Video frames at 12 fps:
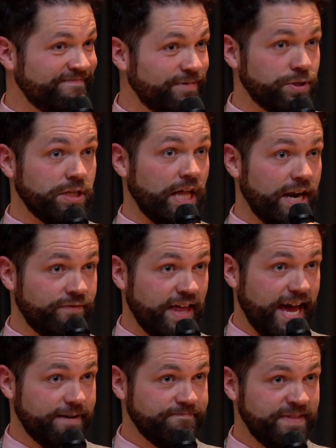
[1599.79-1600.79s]
There's a lot of
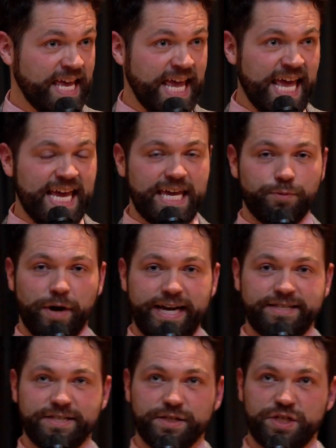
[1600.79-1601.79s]
that. He
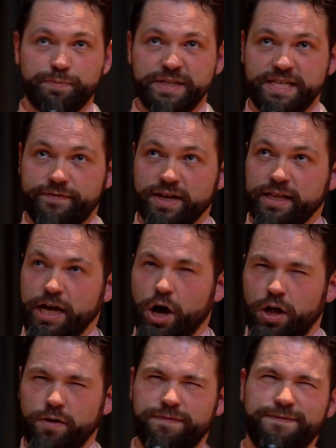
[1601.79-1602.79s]
writes specifically
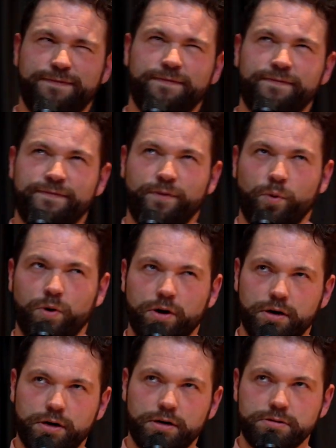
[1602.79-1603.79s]
all
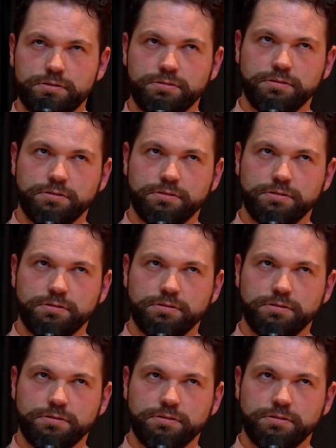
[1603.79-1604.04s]
four